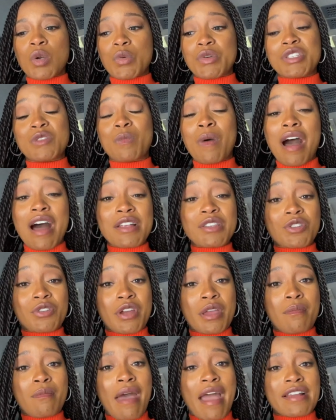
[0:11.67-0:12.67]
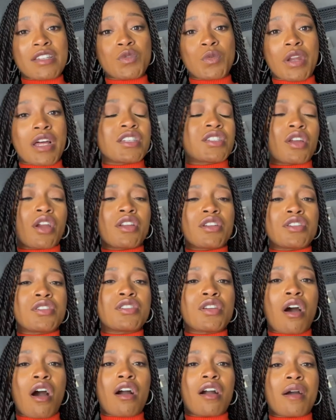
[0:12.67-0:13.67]
response or impact when I started to
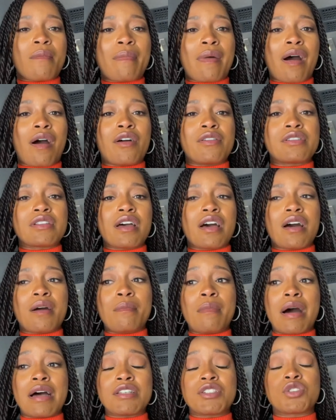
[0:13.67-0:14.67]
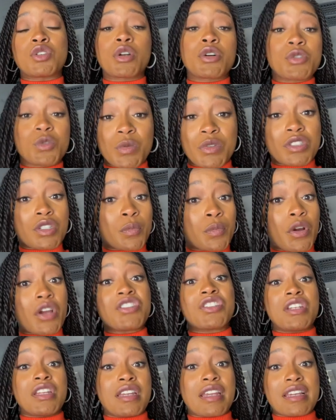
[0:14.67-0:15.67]
talk about my struggles with
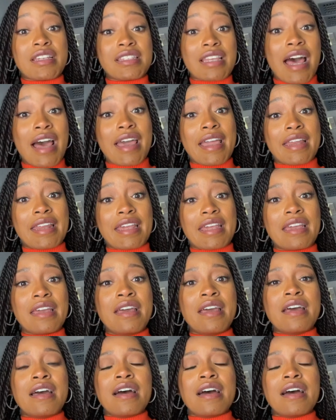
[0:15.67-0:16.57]
depression and anxiety.